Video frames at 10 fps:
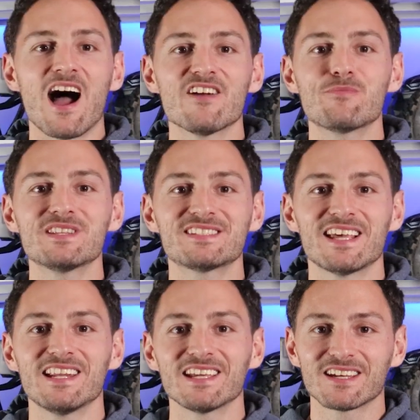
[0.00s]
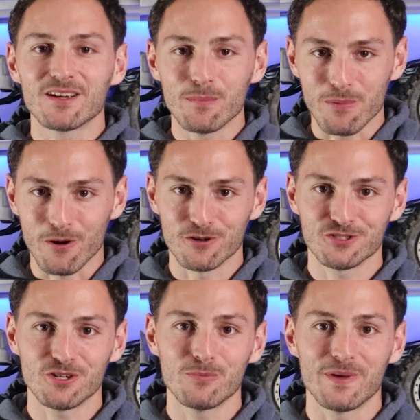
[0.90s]
I've been setting
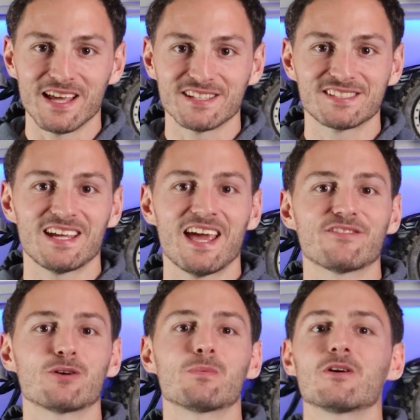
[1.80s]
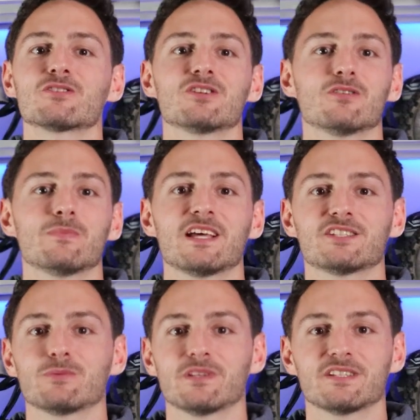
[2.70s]
personal best after personal
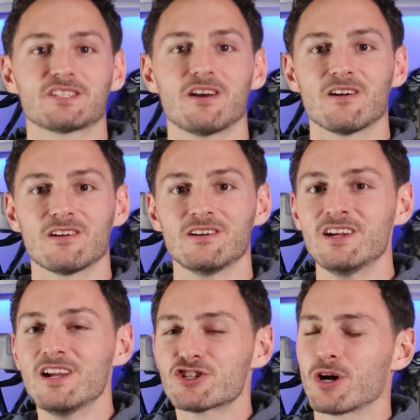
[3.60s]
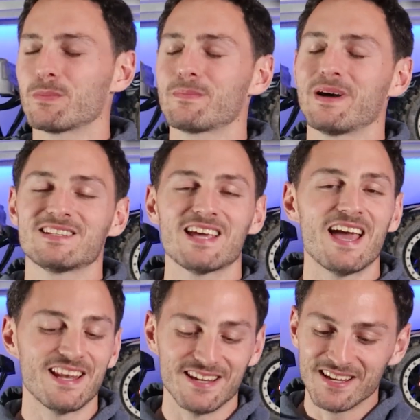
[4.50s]
best with this car, jumping by
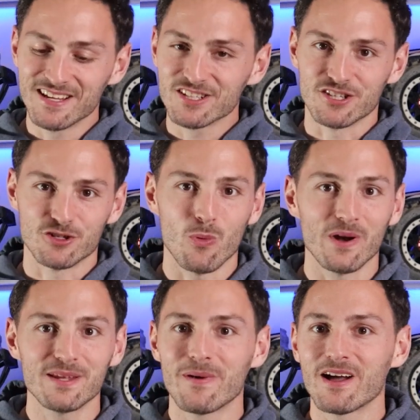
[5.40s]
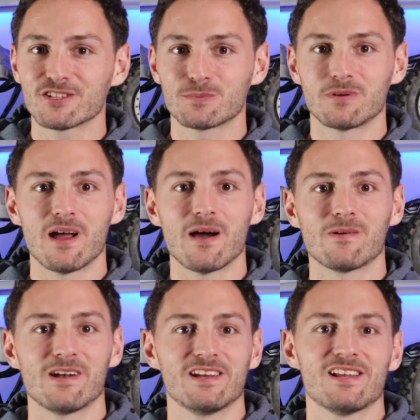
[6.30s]
ten to twenty miles per
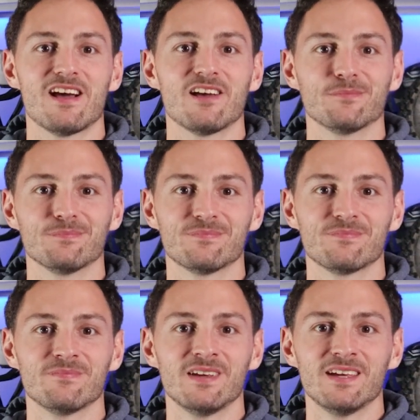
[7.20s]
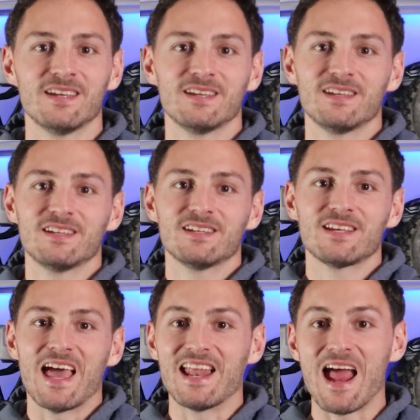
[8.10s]
hour at a time.
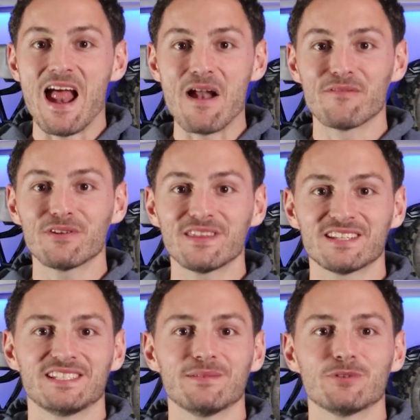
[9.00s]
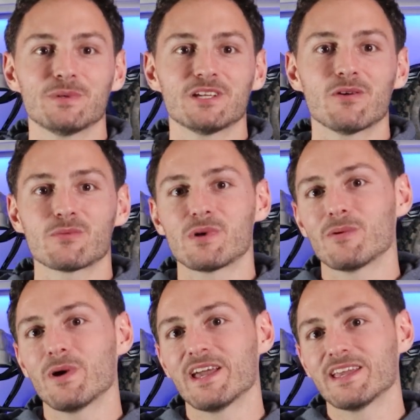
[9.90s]
And everything seemed to be going
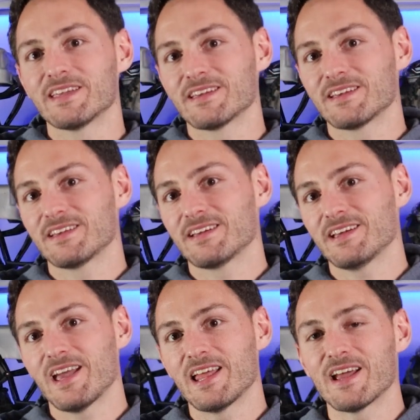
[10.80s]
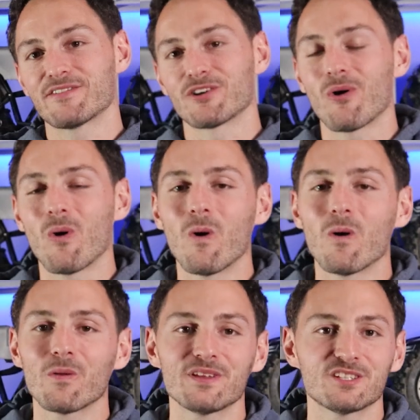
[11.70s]
my way. And after
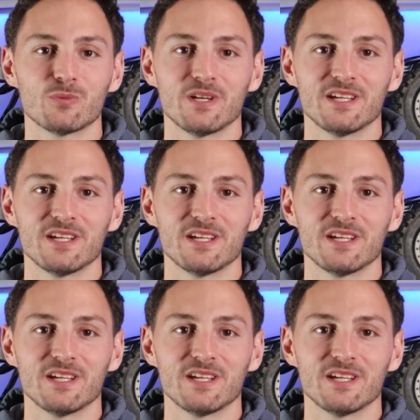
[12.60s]
all these